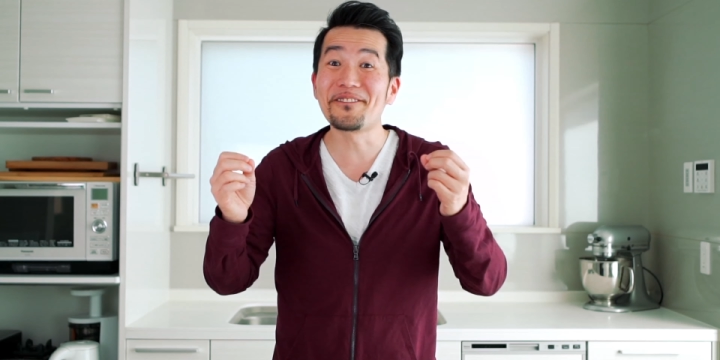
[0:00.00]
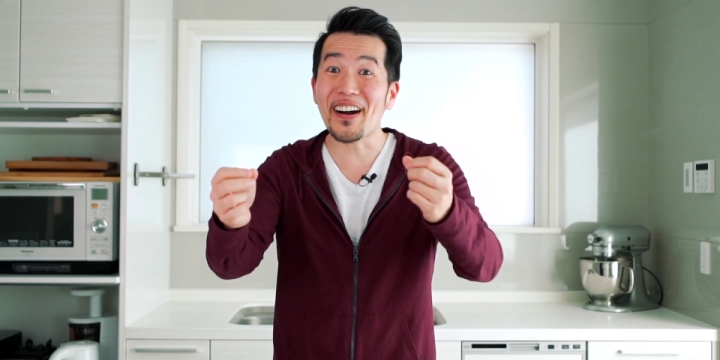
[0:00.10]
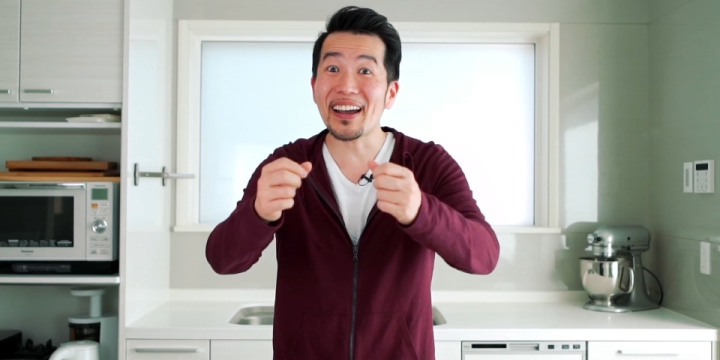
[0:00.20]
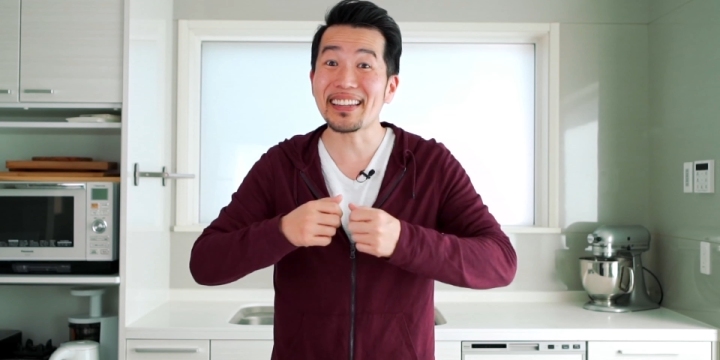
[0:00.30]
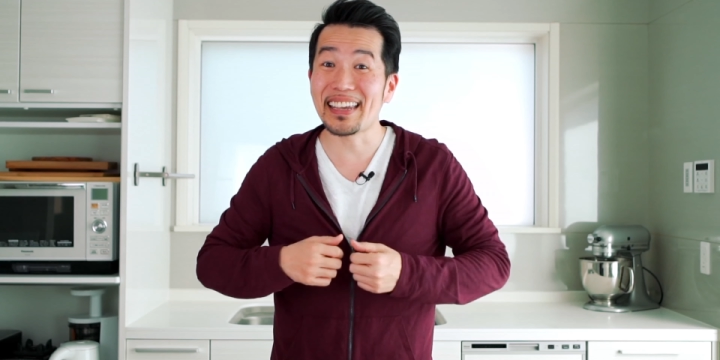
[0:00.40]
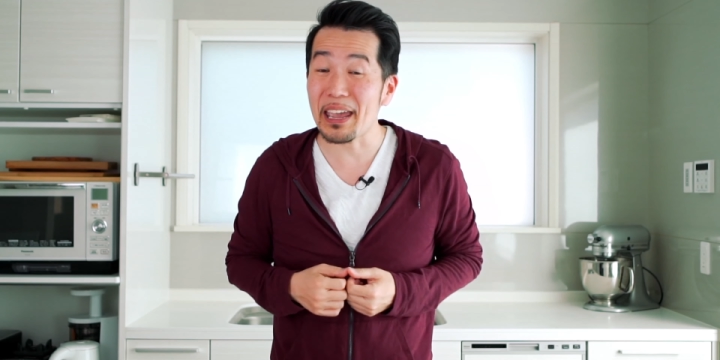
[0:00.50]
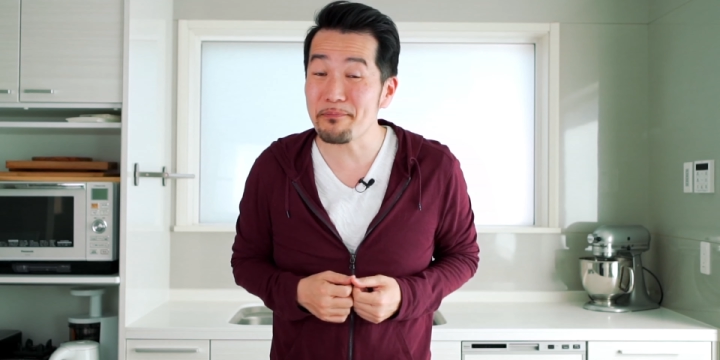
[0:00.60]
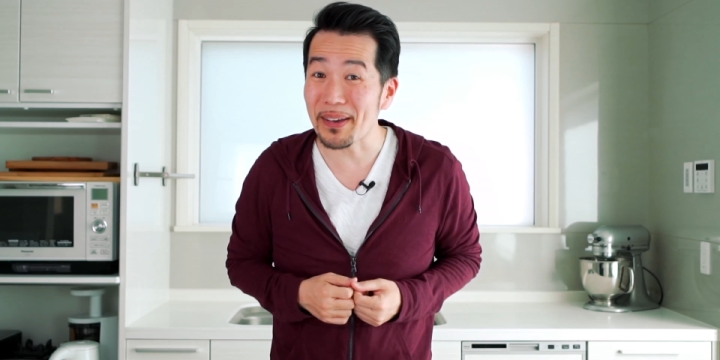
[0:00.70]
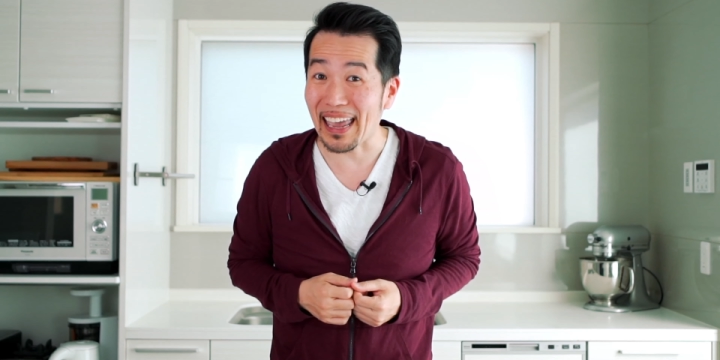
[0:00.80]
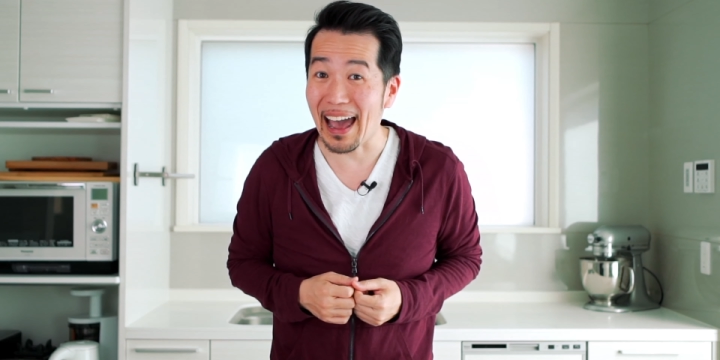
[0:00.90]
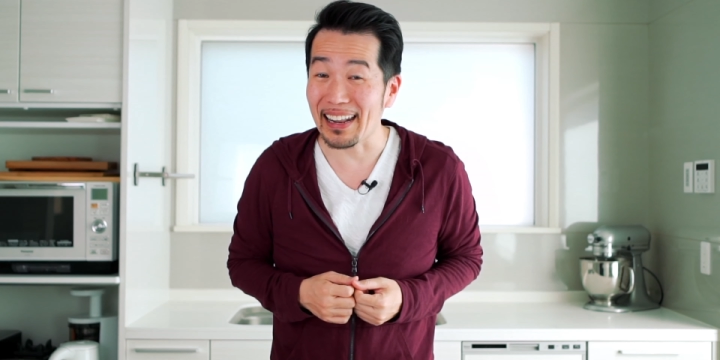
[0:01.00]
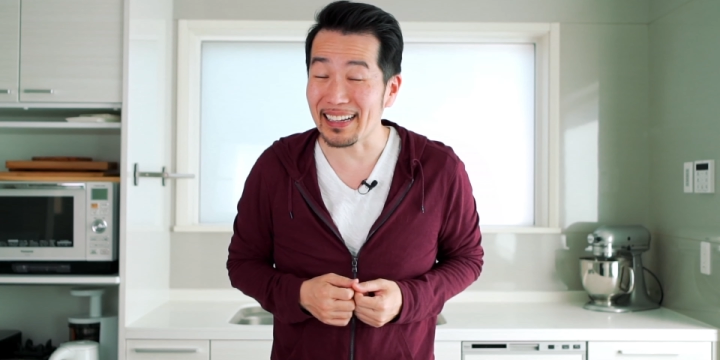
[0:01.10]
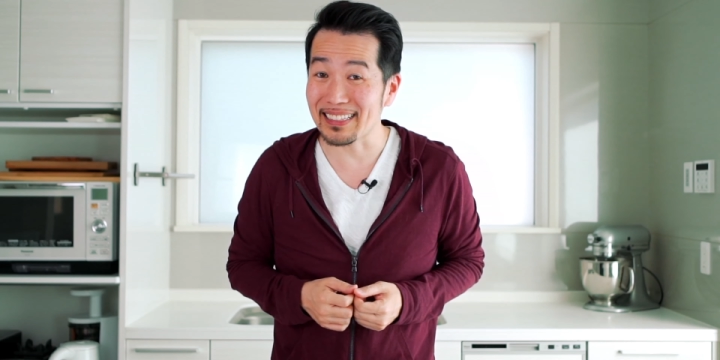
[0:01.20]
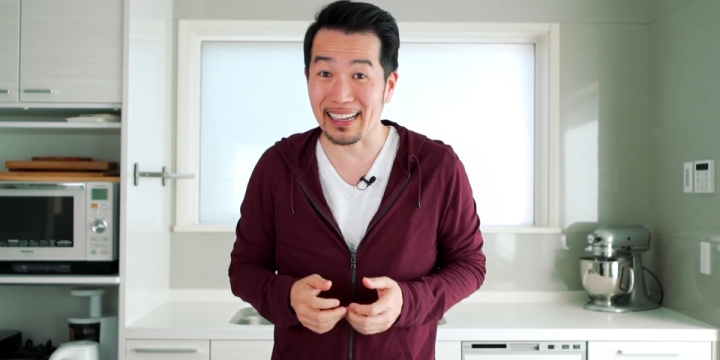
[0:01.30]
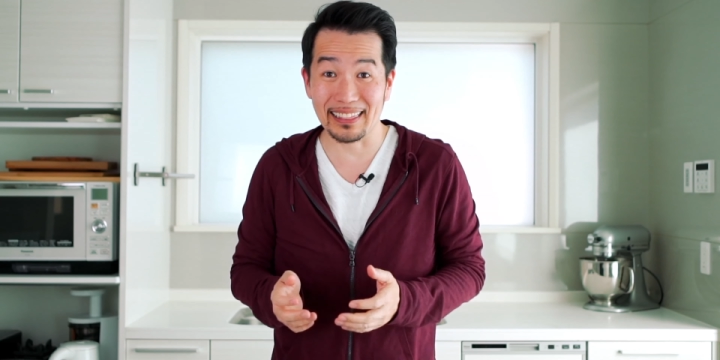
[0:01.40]
fun game
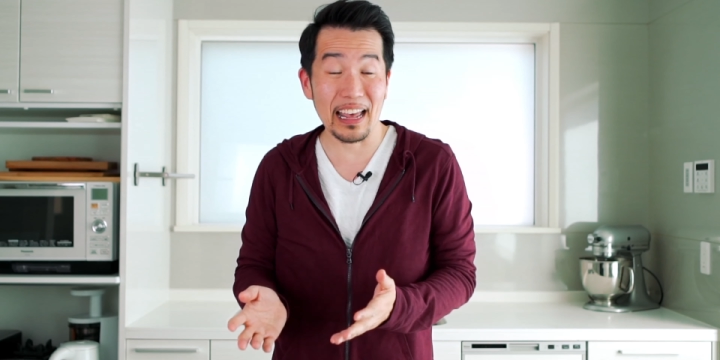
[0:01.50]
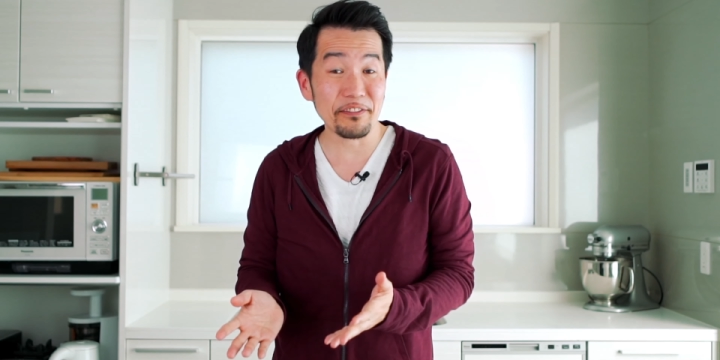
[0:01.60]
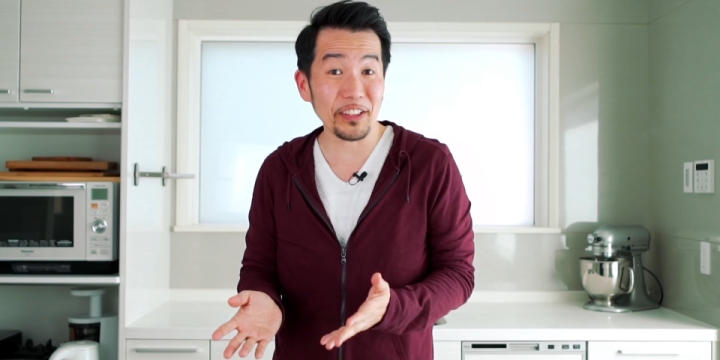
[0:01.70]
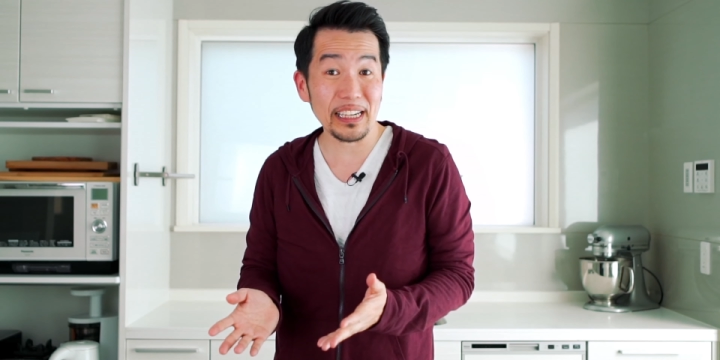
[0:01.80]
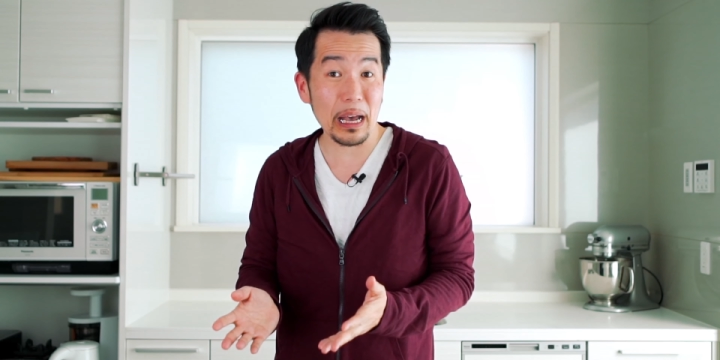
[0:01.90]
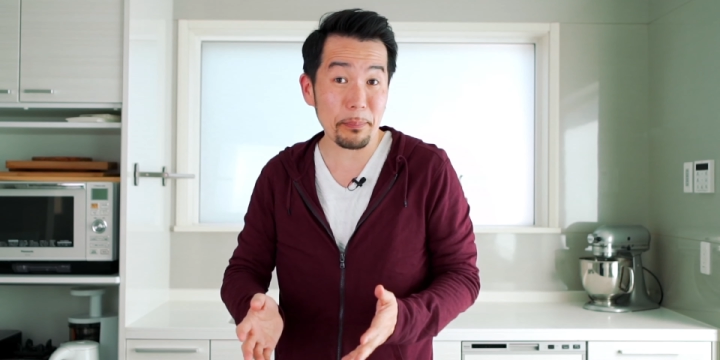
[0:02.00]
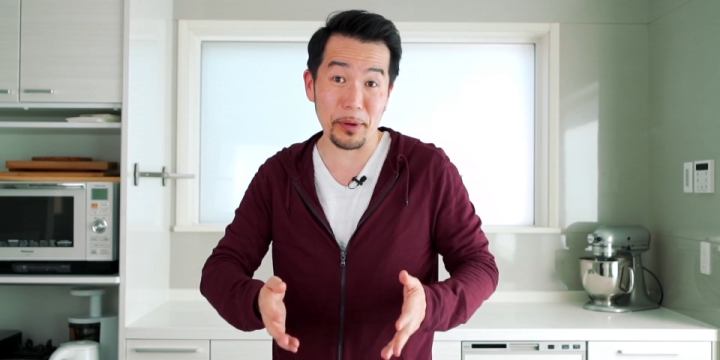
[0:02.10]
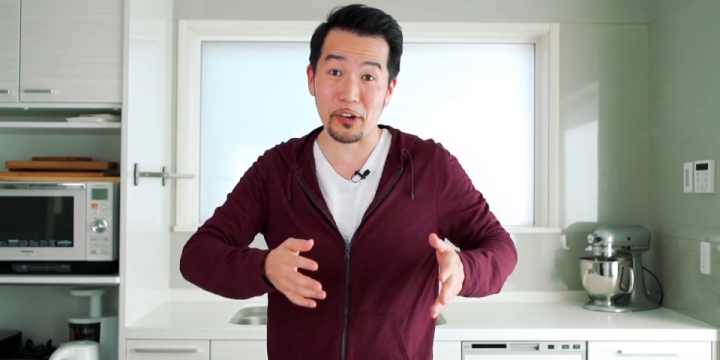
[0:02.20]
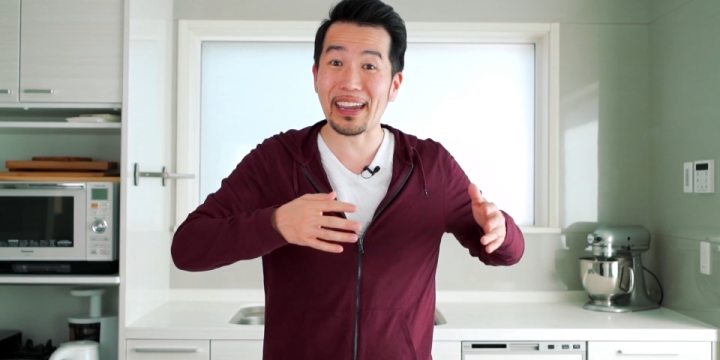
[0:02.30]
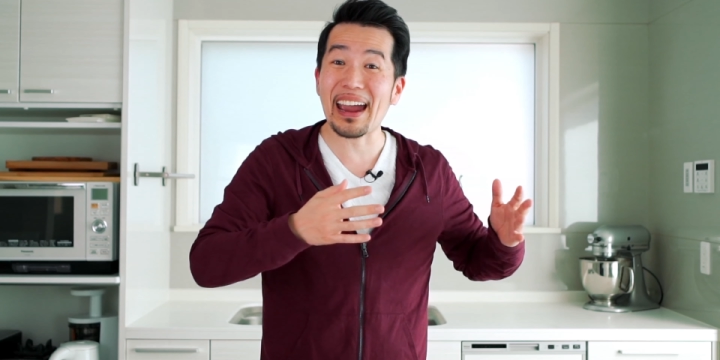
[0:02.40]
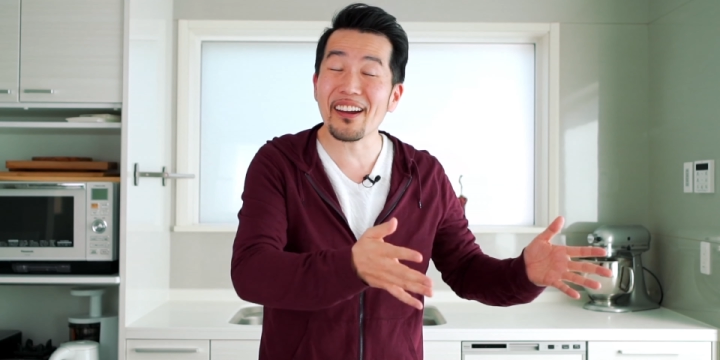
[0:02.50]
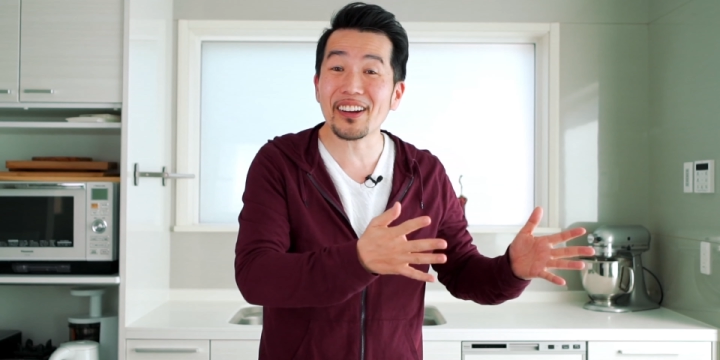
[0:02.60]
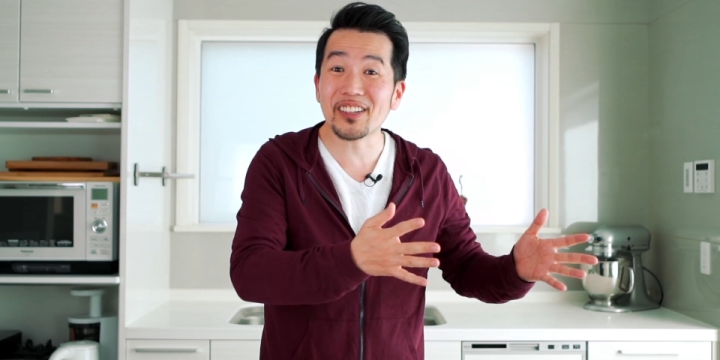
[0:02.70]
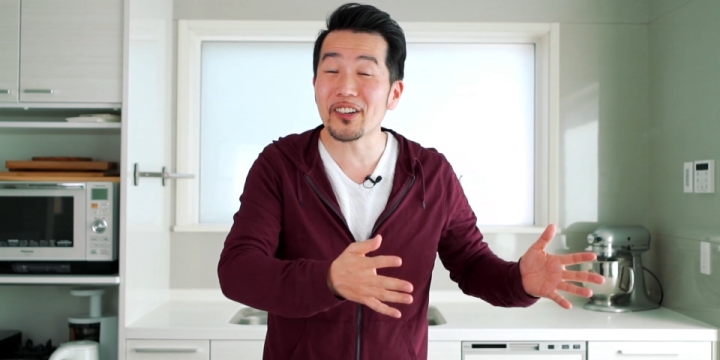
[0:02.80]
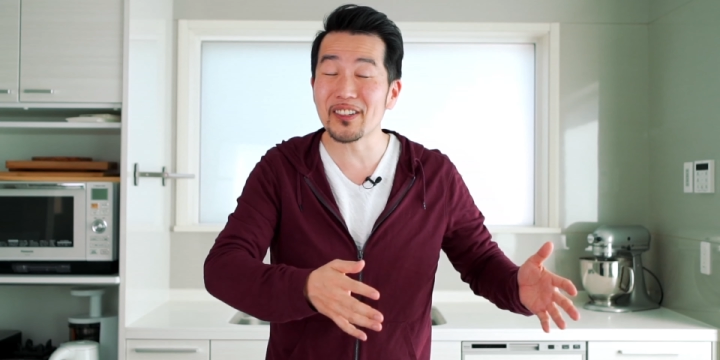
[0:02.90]
mechanics like leveling up your
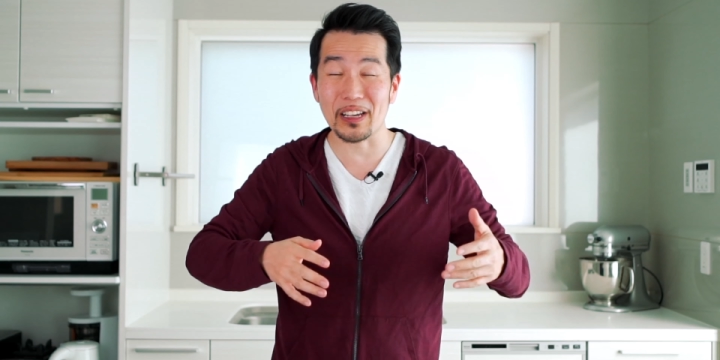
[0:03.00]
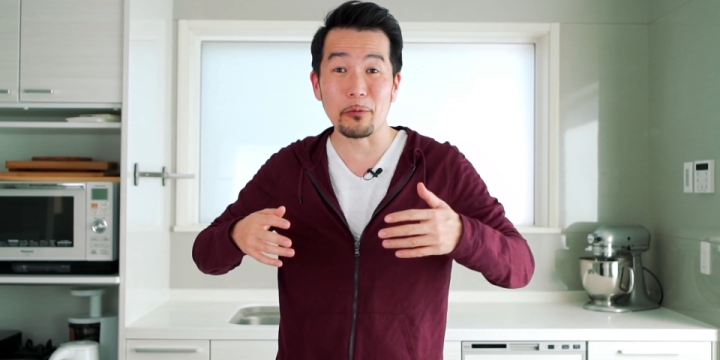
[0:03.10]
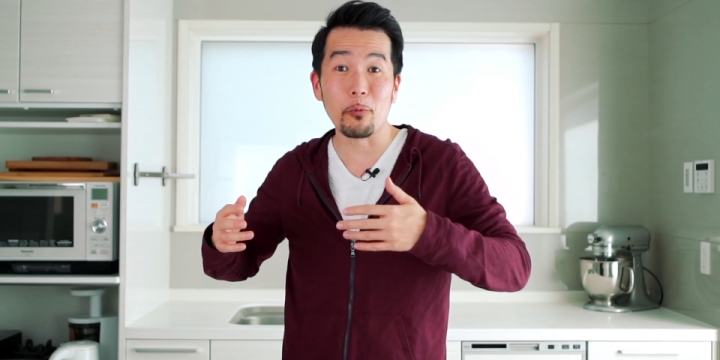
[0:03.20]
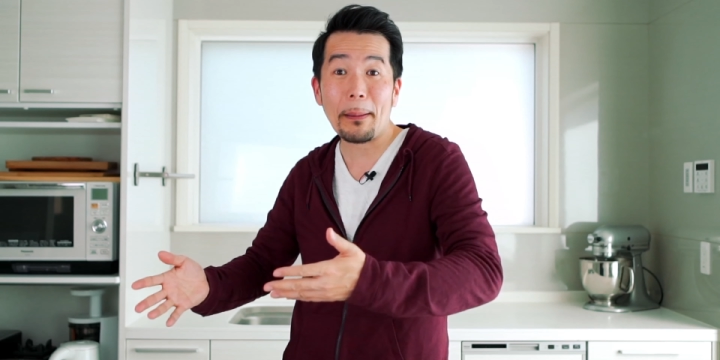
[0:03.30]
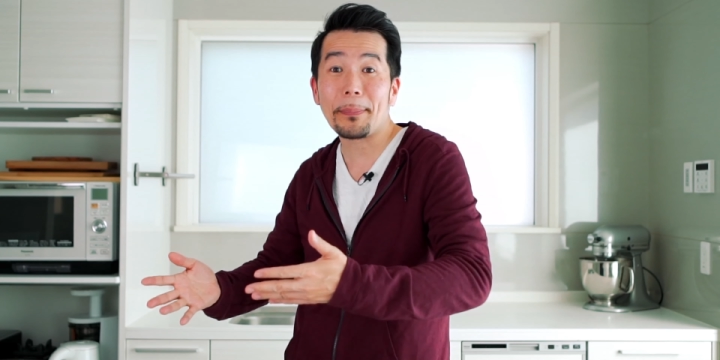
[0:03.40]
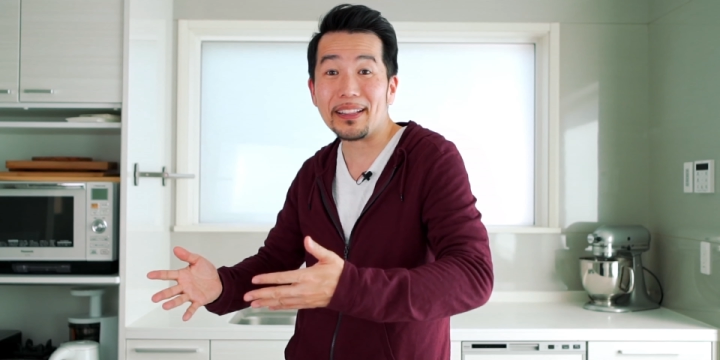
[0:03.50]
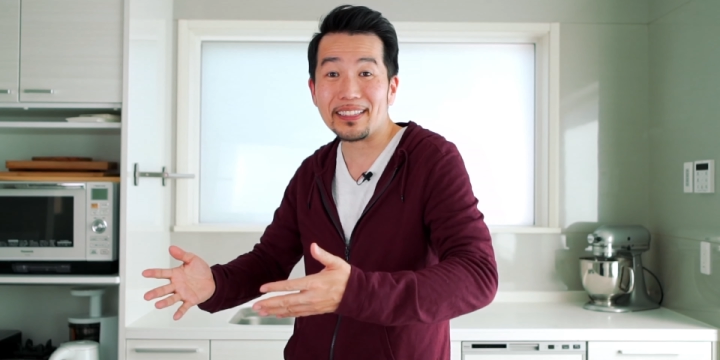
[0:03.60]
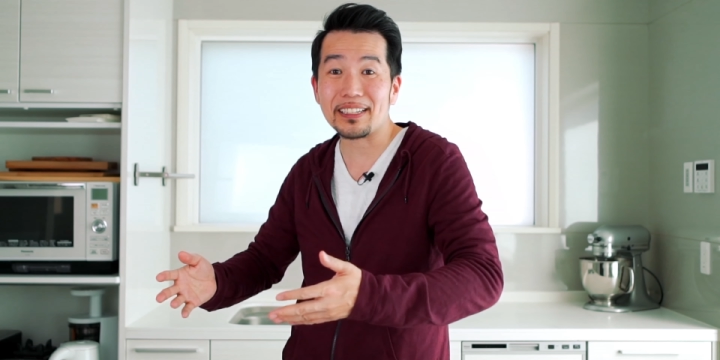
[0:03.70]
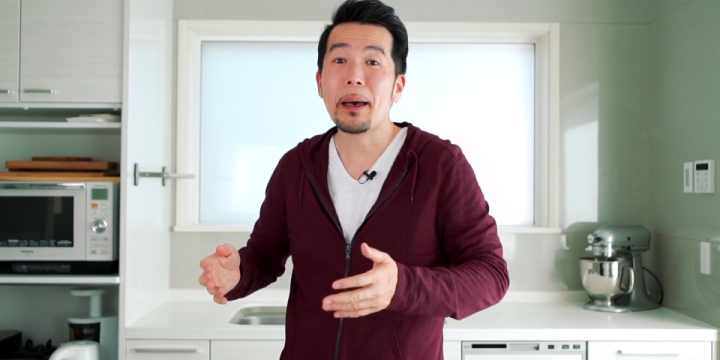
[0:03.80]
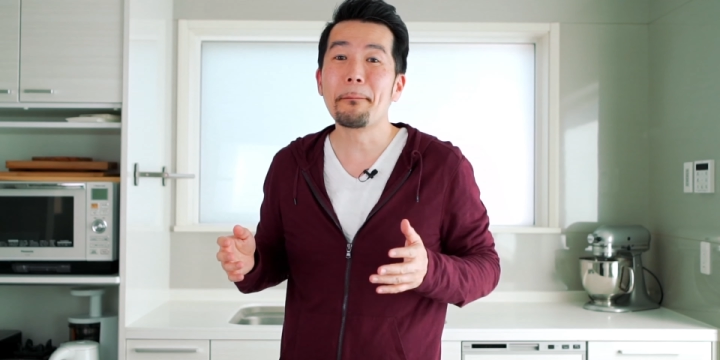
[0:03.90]
characters and weapons